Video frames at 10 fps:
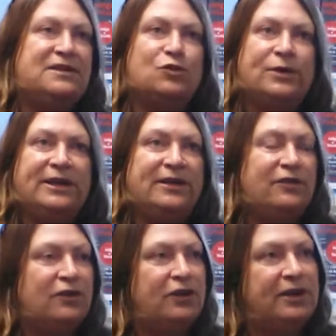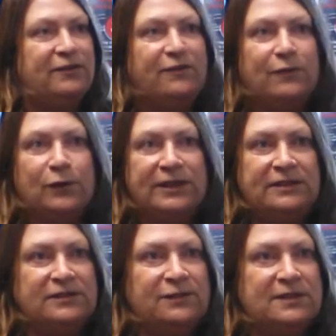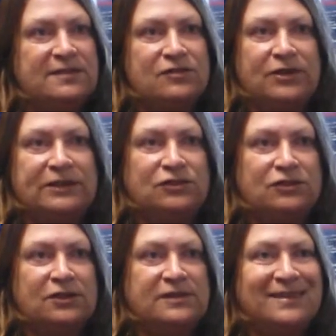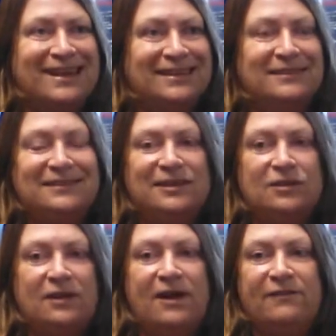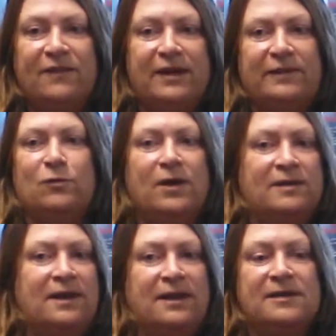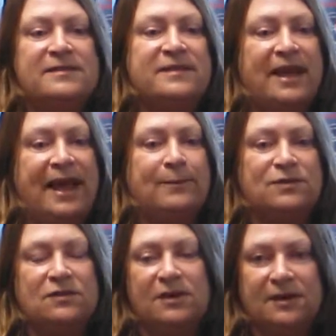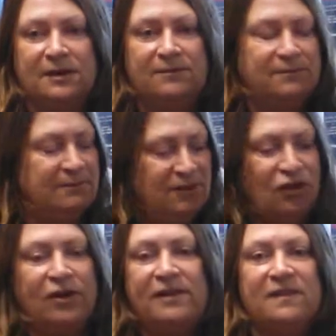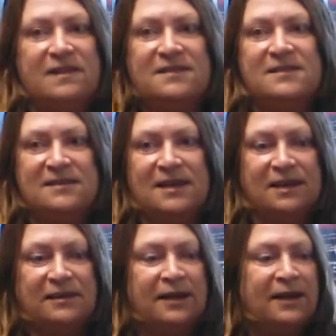20, 30, 40 different screenshots until I find the one that is absolutely, this is it.